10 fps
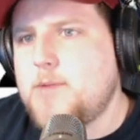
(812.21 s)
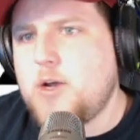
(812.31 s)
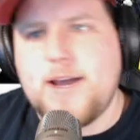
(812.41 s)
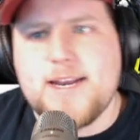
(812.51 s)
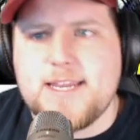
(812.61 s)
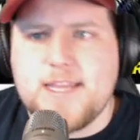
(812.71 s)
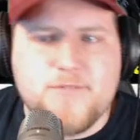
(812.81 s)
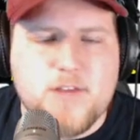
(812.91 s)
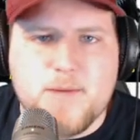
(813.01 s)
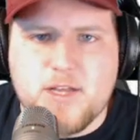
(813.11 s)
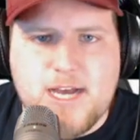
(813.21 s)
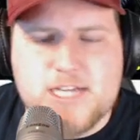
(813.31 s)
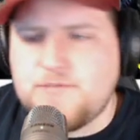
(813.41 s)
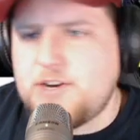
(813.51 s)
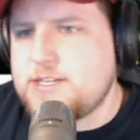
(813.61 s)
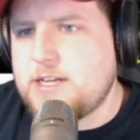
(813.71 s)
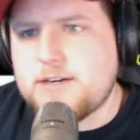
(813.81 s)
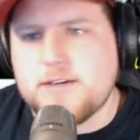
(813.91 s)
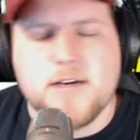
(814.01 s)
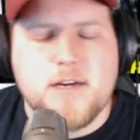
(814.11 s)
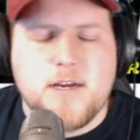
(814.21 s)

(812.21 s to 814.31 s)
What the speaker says: Go ahead and give them Elijah Vera Tucker.